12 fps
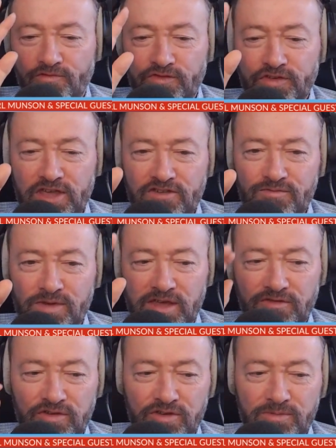Forgive me
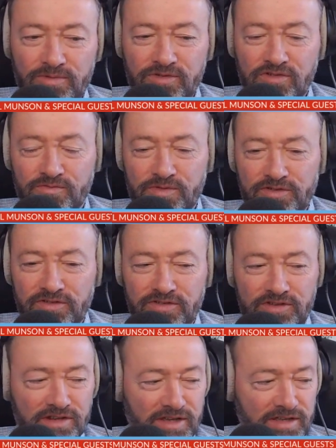if you're the sort of person who
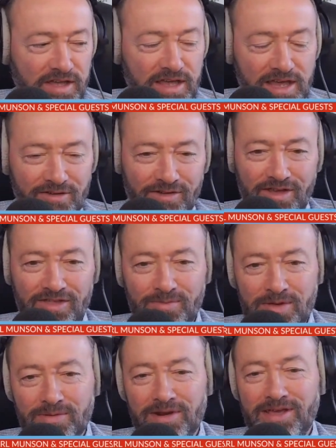doesn't like hearing other people